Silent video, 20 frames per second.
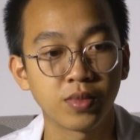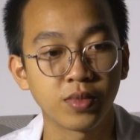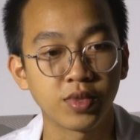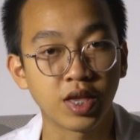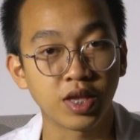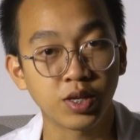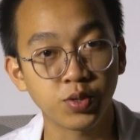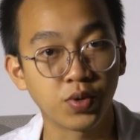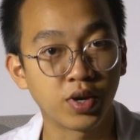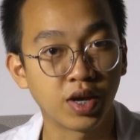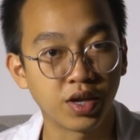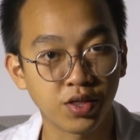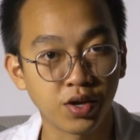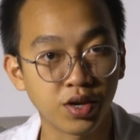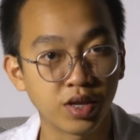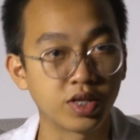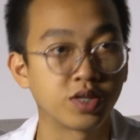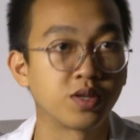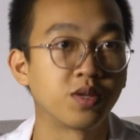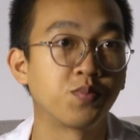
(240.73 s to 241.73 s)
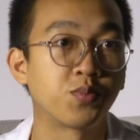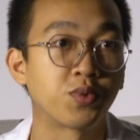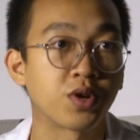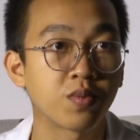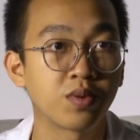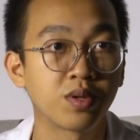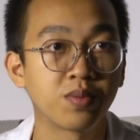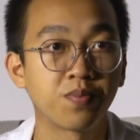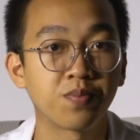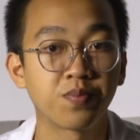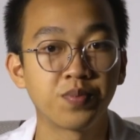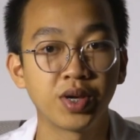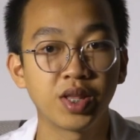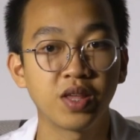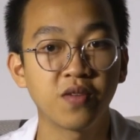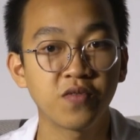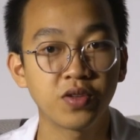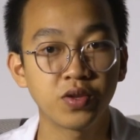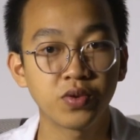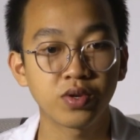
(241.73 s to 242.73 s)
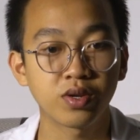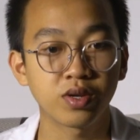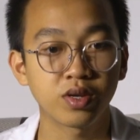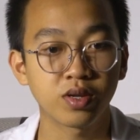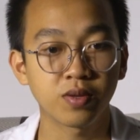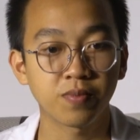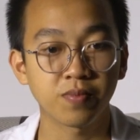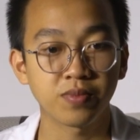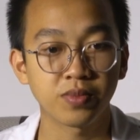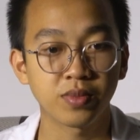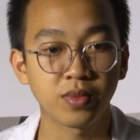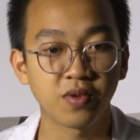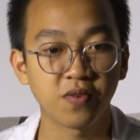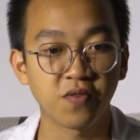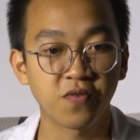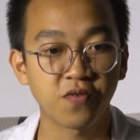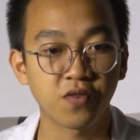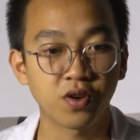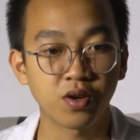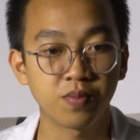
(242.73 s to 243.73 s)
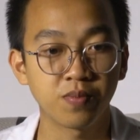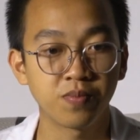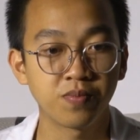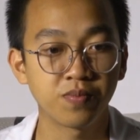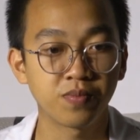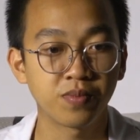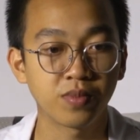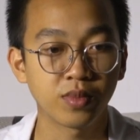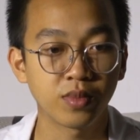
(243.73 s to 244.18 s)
That's why I thought it's a problem. But if you are from